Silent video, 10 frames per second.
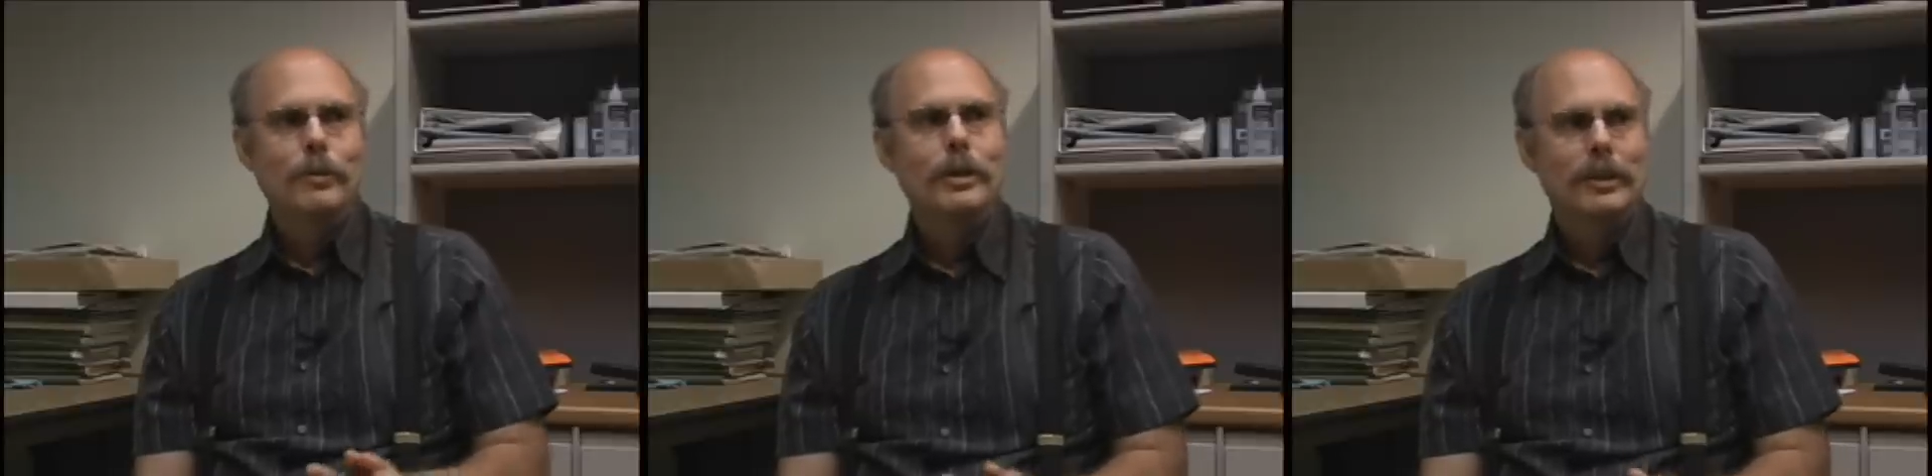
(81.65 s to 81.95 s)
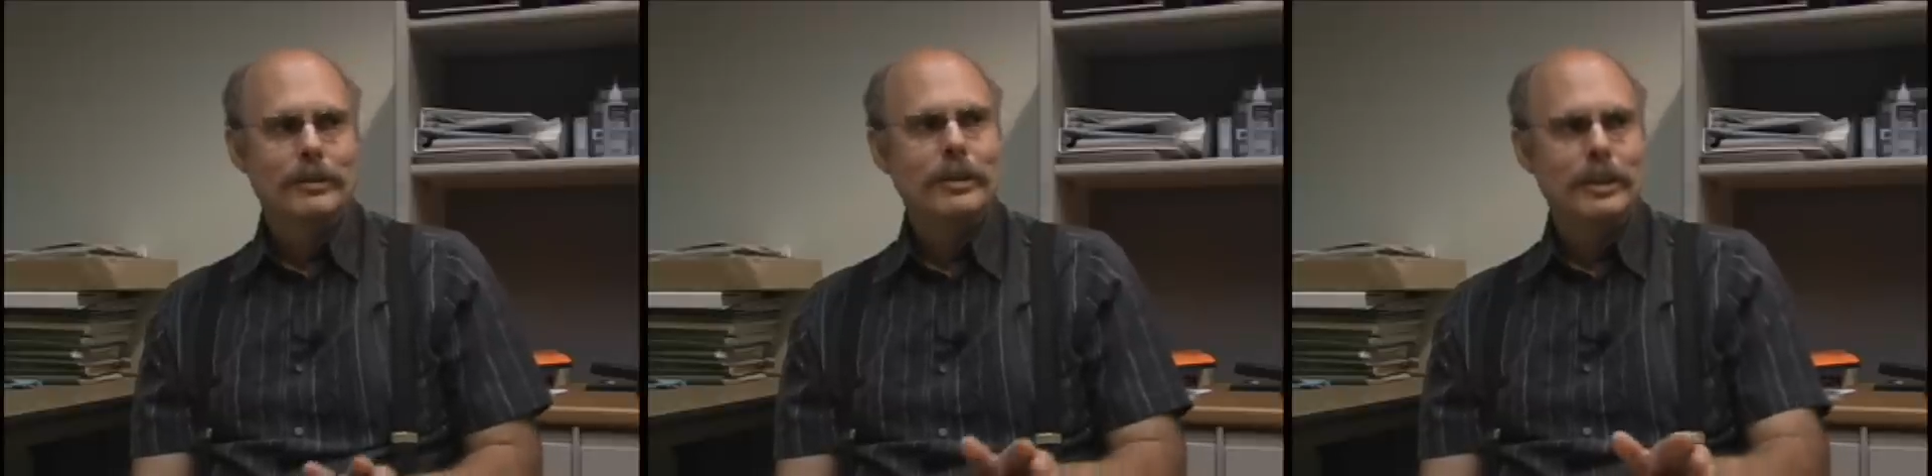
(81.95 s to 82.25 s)

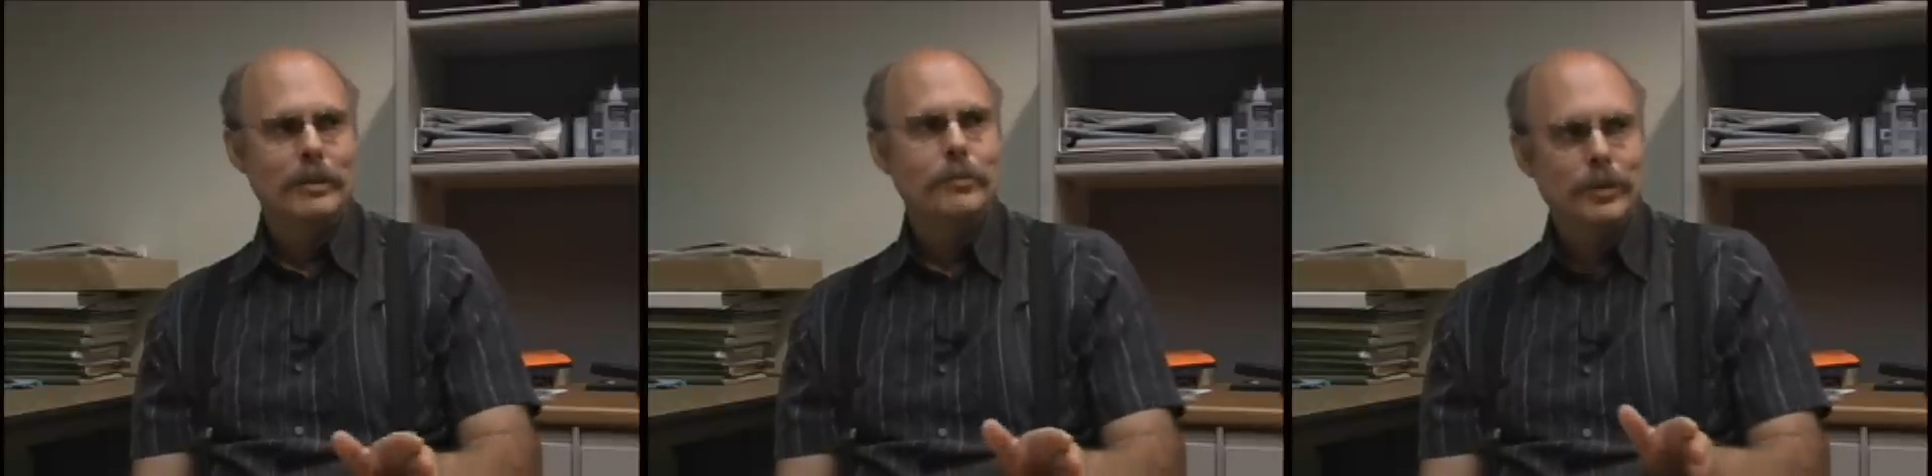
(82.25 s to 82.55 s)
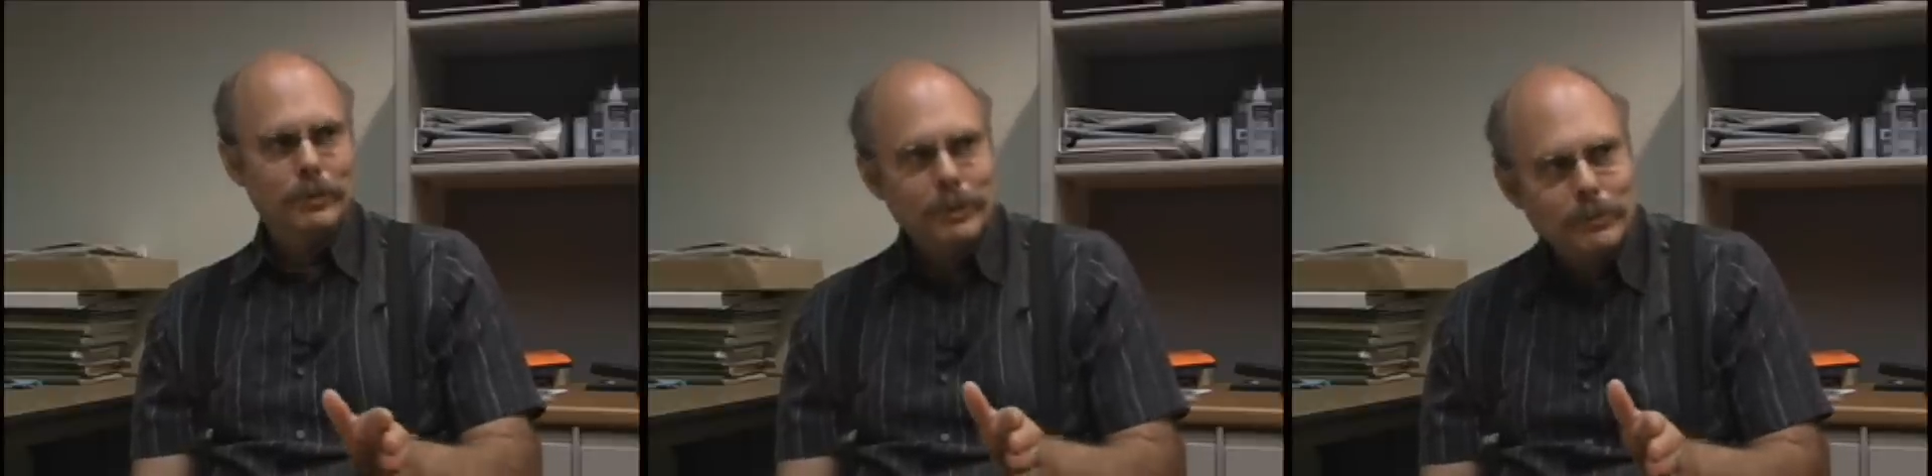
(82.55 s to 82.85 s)
get set in a
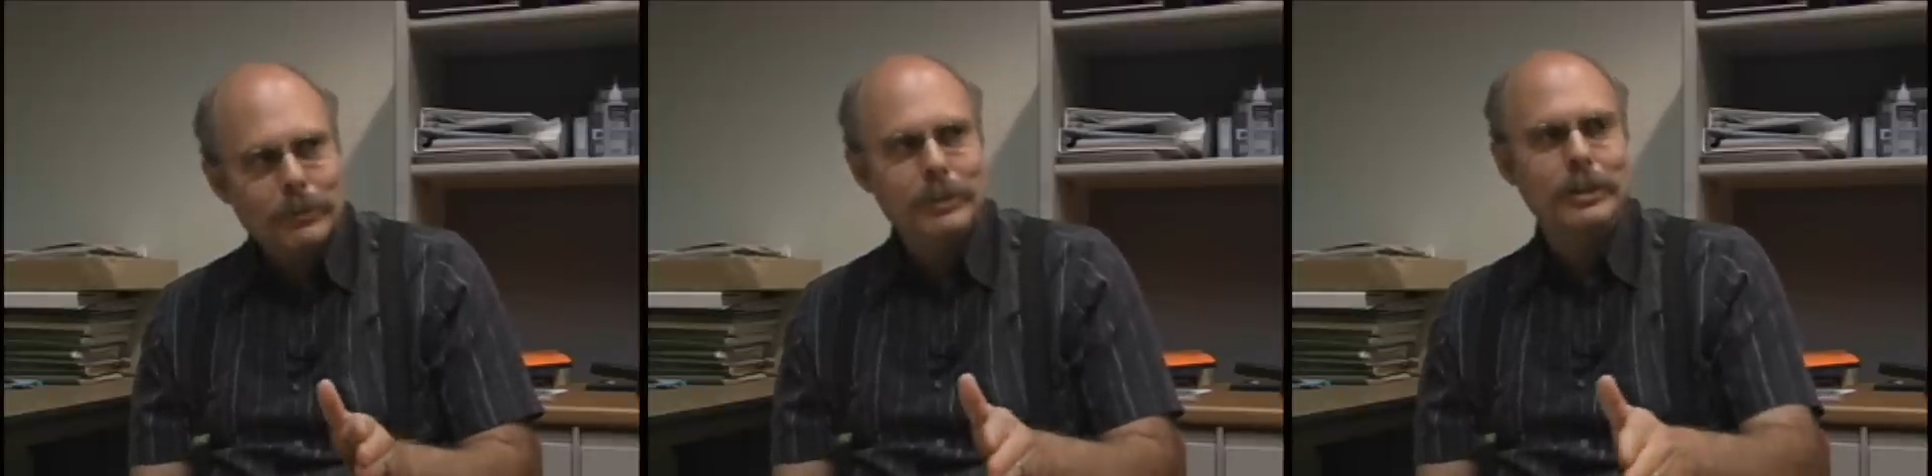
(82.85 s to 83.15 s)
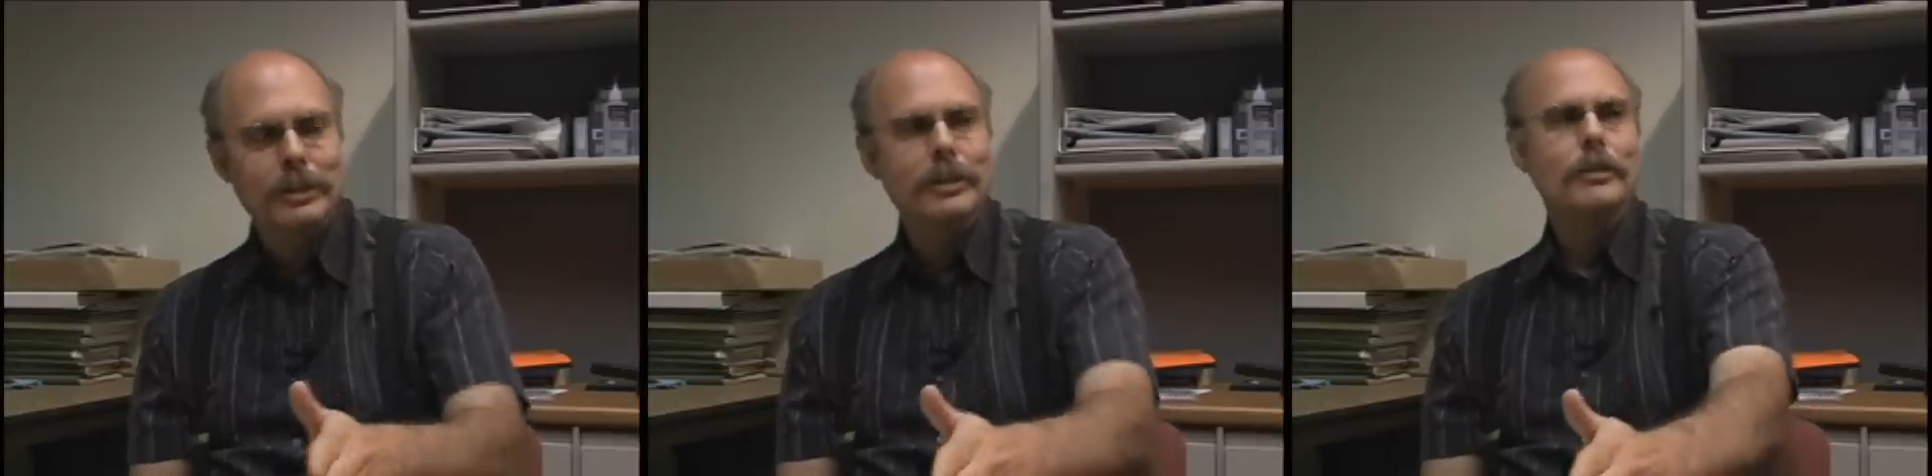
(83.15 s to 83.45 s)
mode and we
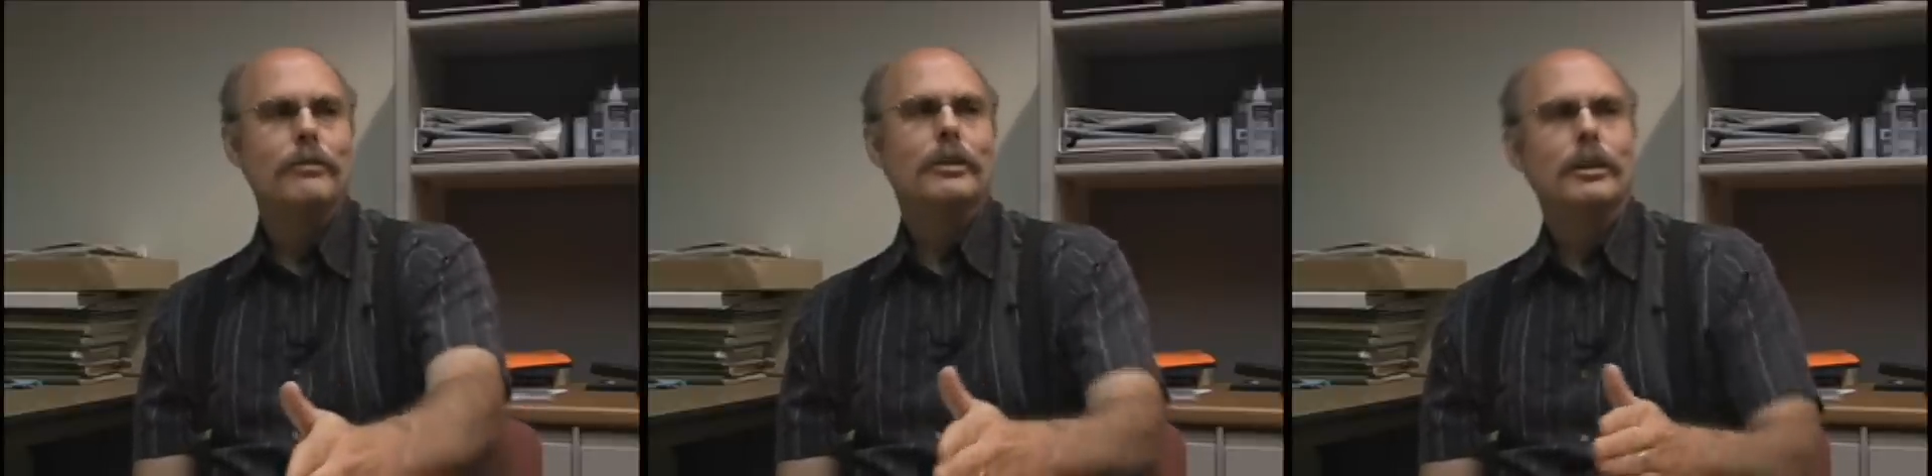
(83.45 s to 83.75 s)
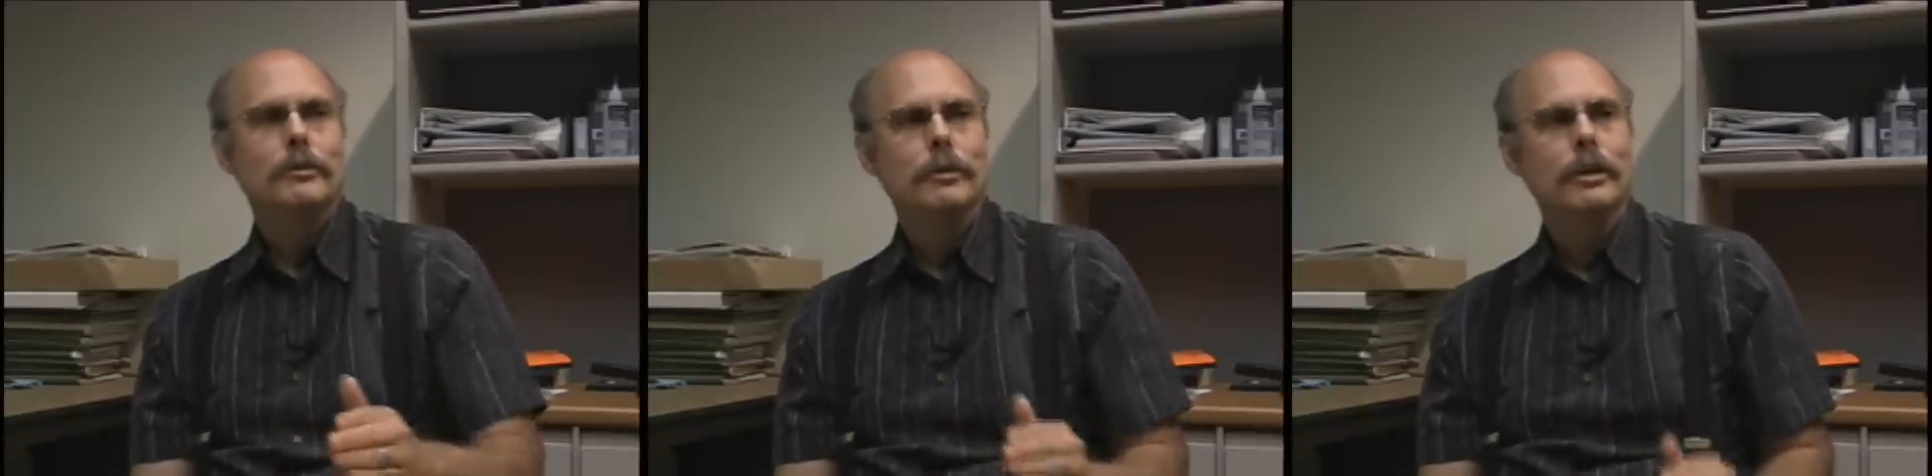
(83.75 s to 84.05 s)
continue in
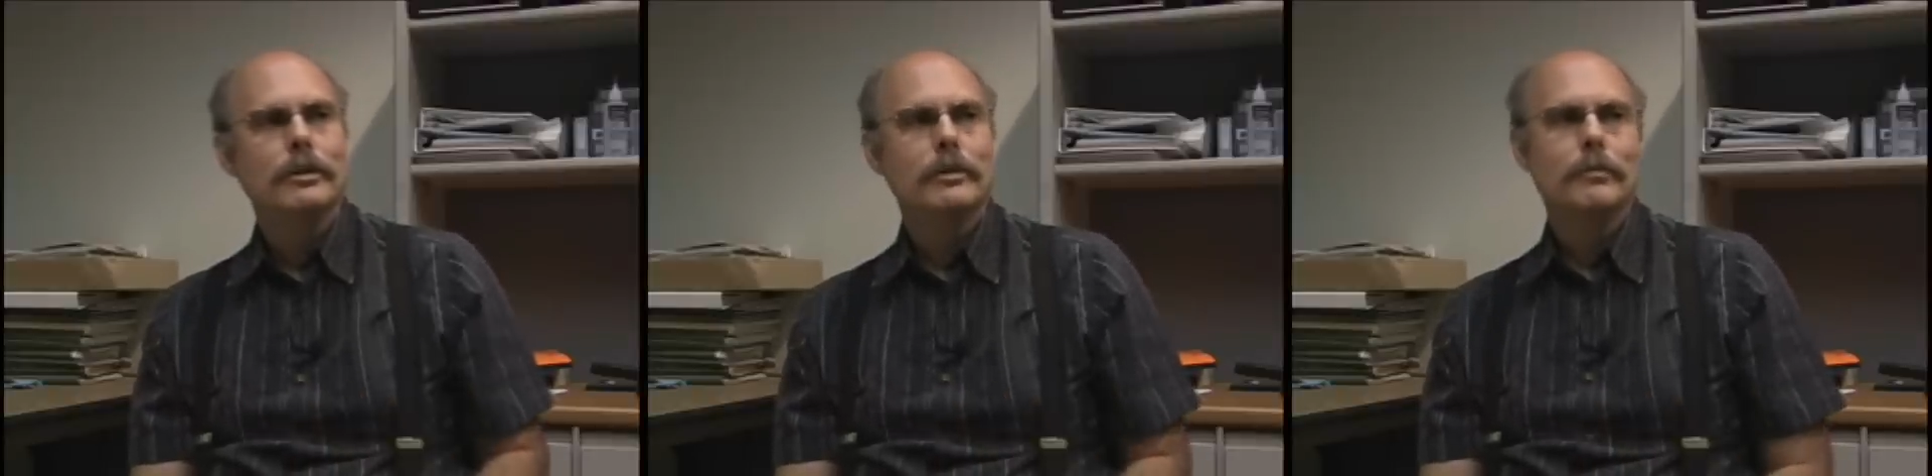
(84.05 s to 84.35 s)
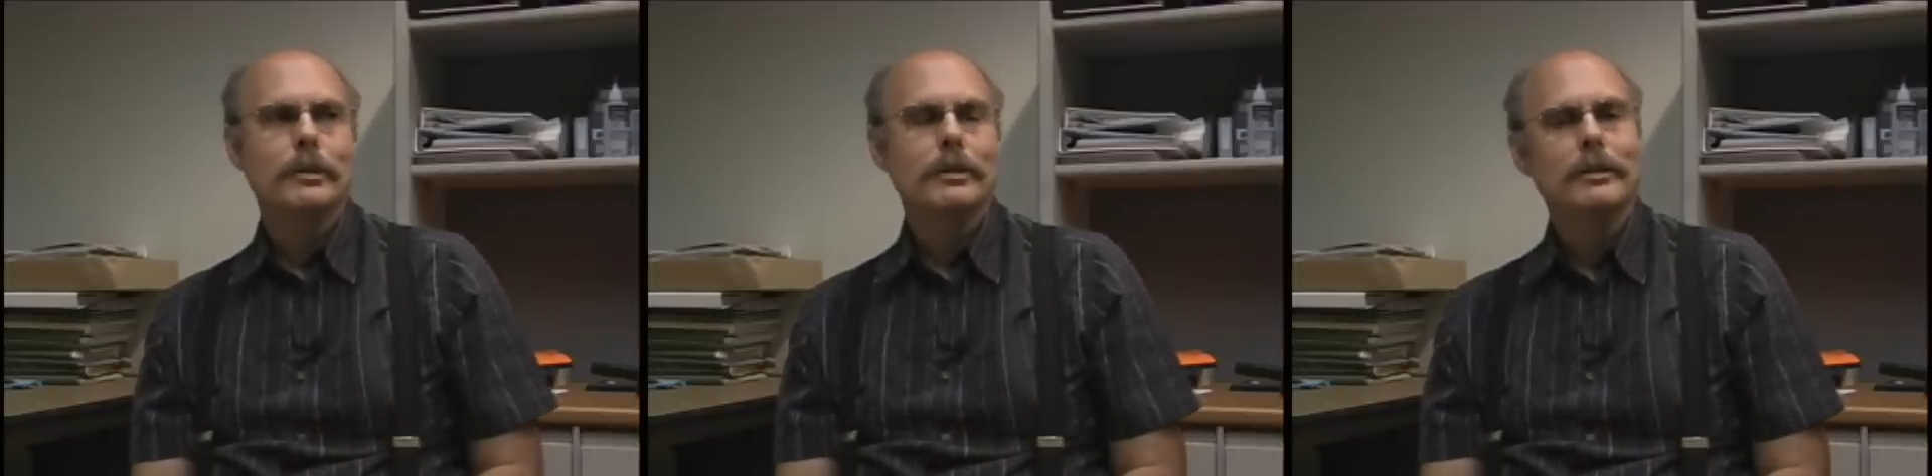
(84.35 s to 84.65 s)
that direction
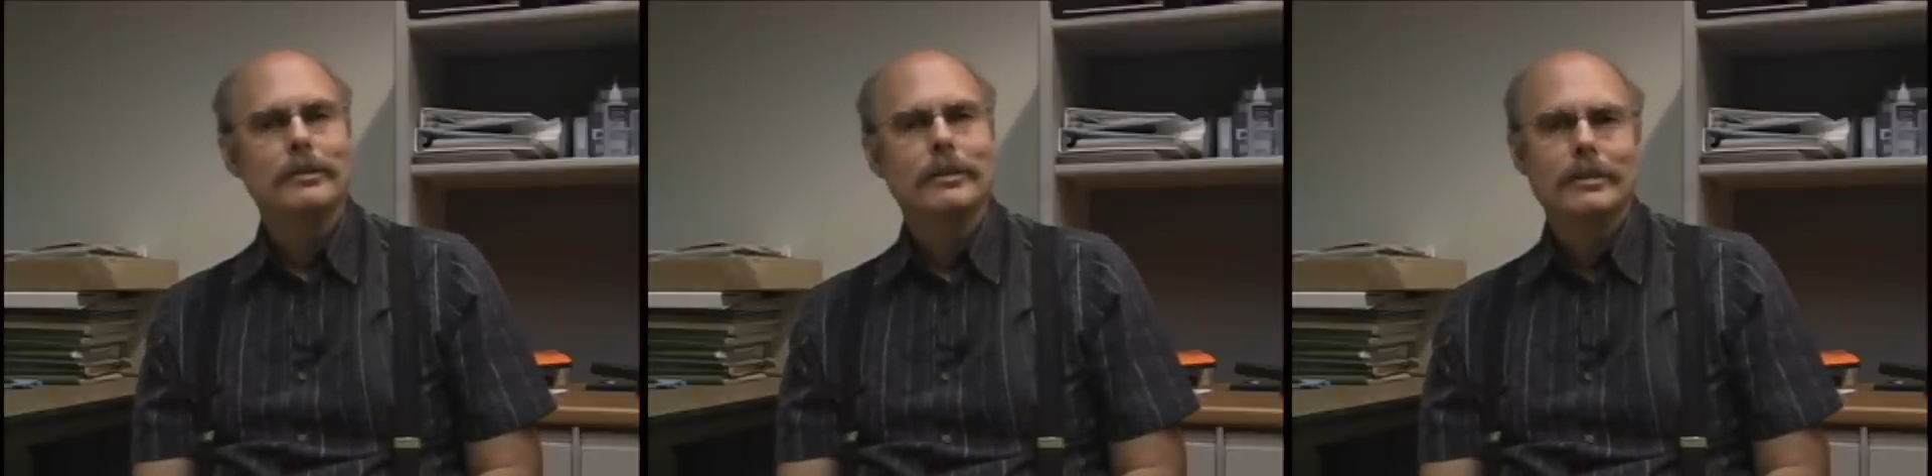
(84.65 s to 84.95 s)
because